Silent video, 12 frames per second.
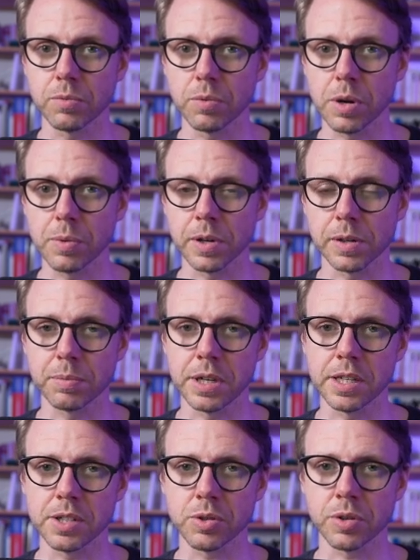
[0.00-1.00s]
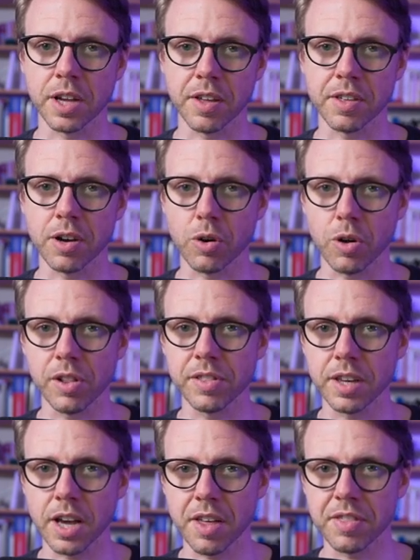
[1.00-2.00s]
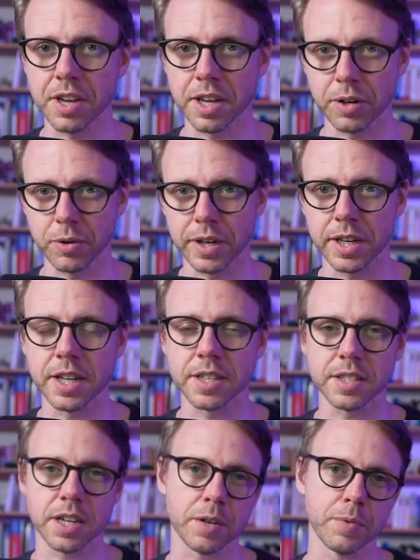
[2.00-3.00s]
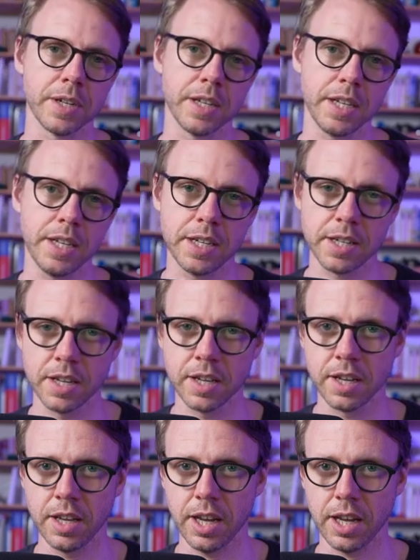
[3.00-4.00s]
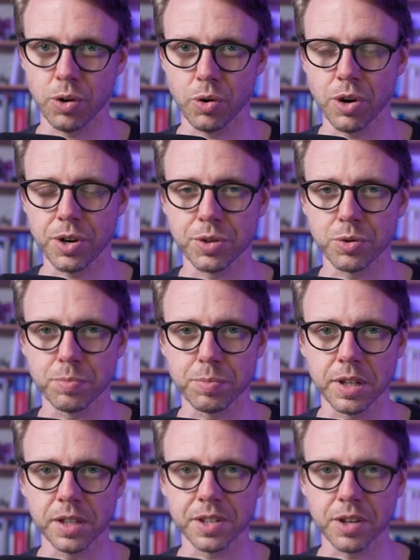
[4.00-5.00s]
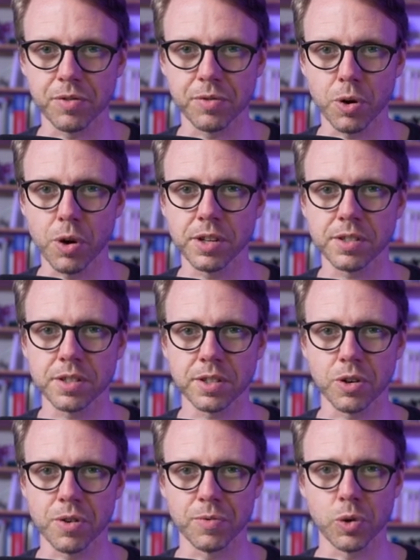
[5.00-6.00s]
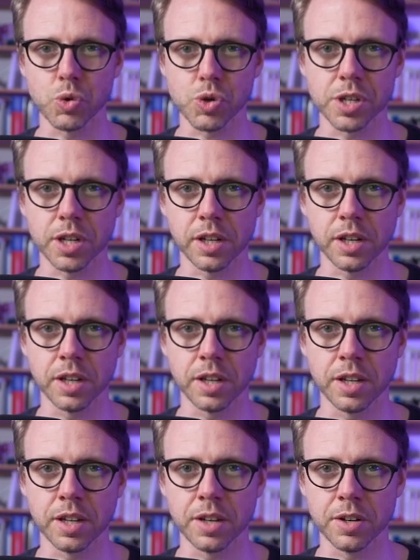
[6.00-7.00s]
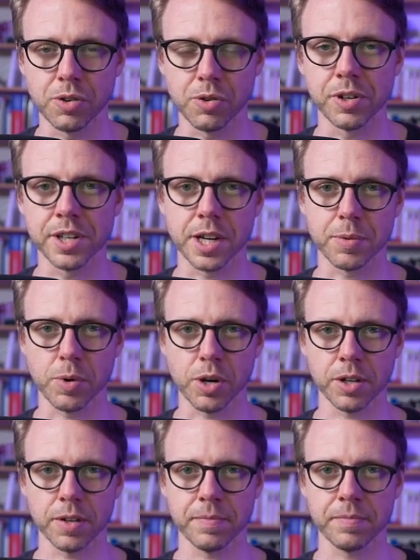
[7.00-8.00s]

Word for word: we will piece together all the other ingredients that we need in order to build our first convolutional neural network.